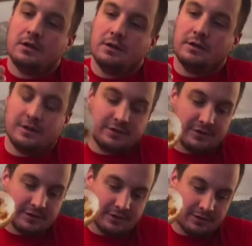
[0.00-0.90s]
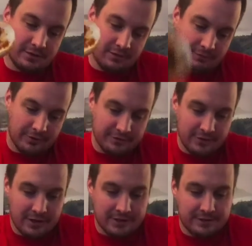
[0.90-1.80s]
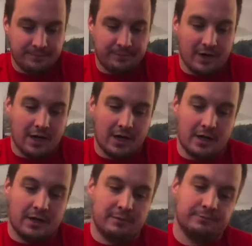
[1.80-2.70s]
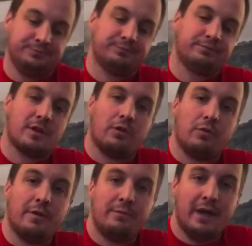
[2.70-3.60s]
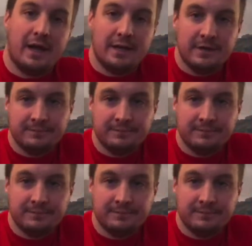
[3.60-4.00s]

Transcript: this is full of sauce. Rib patty.